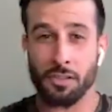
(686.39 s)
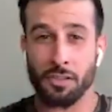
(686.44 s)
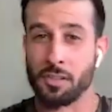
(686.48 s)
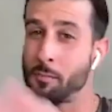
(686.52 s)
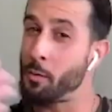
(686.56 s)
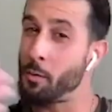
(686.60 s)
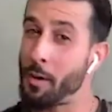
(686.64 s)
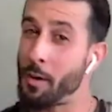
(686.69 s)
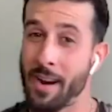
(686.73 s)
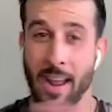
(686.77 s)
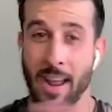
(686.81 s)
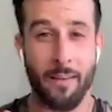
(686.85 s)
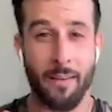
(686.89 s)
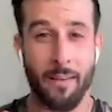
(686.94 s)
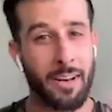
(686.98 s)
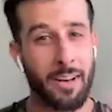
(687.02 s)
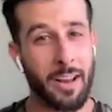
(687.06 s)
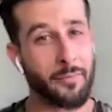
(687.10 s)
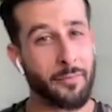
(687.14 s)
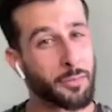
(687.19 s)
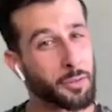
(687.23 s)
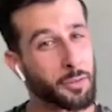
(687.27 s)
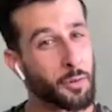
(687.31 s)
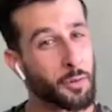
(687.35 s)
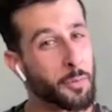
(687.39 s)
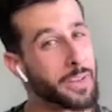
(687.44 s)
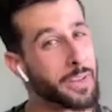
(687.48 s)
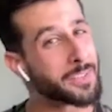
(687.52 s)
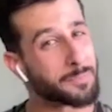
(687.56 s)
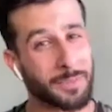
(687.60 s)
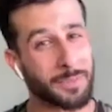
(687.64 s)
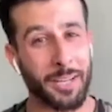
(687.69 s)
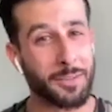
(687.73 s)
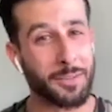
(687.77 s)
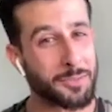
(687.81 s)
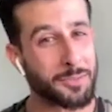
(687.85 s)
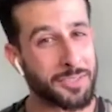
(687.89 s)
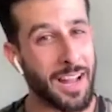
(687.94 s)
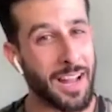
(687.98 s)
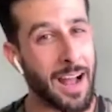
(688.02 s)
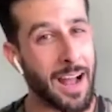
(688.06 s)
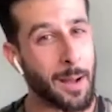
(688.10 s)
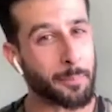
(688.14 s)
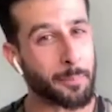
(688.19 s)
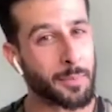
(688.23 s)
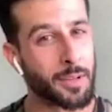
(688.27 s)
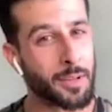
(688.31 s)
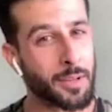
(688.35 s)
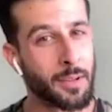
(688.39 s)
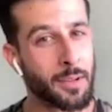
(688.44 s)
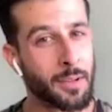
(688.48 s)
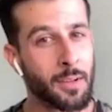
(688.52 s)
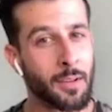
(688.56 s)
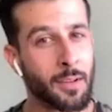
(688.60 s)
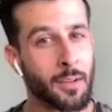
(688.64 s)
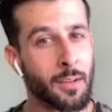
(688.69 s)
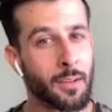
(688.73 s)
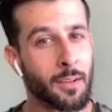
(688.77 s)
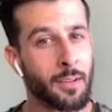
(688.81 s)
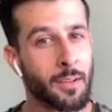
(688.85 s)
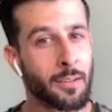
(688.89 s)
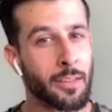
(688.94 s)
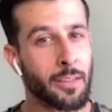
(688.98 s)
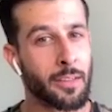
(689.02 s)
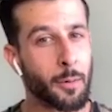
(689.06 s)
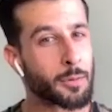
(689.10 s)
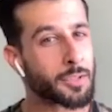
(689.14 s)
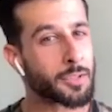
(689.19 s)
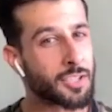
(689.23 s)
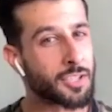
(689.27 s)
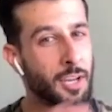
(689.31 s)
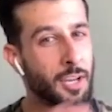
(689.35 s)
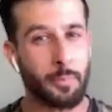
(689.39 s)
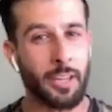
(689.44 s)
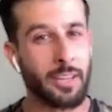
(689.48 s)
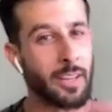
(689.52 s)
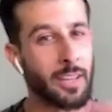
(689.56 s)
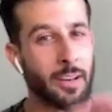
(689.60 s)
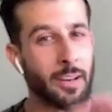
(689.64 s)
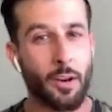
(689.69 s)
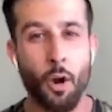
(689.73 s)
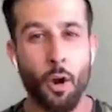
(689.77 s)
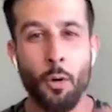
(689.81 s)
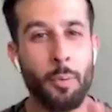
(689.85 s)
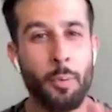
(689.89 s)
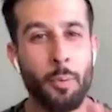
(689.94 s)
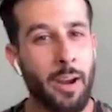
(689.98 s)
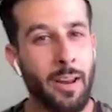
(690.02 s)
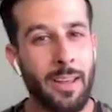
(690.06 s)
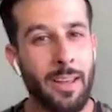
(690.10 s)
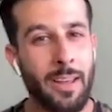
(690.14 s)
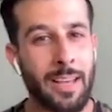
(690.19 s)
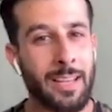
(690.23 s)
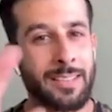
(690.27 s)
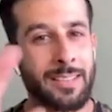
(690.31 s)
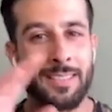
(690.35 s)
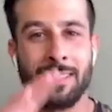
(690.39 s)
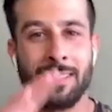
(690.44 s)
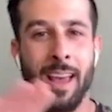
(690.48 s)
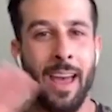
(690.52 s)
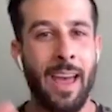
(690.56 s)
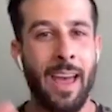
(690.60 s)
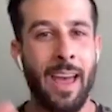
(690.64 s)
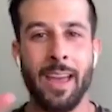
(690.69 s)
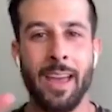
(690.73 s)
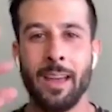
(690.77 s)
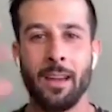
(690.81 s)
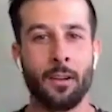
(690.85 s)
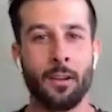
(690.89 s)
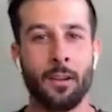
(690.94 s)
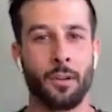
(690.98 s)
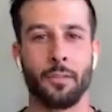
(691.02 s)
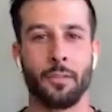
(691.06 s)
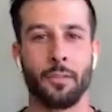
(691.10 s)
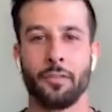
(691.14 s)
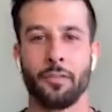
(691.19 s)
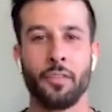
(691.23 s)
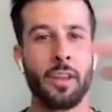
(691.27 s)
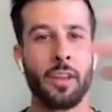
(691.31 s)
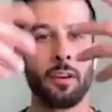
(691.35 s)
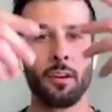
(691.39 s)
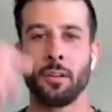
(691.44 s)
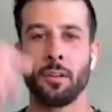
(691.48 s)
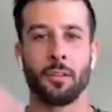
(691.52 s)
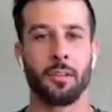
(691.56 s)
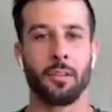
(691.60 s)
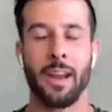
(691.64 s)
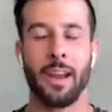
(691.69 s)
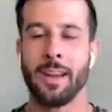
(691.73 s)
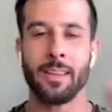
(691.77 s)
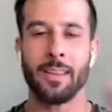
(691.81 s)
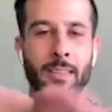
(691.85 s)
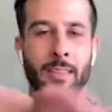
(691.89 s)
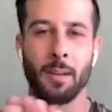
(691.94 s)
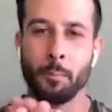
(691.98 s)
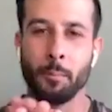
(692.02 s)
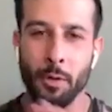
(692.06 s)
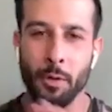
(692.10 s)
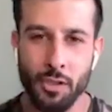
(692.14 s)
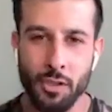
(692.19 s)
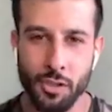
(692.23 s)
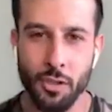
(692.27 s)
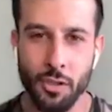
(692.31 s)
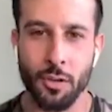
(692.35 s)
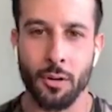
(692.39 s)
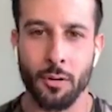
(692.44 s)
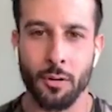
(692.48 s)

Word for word: You went every day for two weeks, but then you stopped there was something that nobody can say or feel or anything but you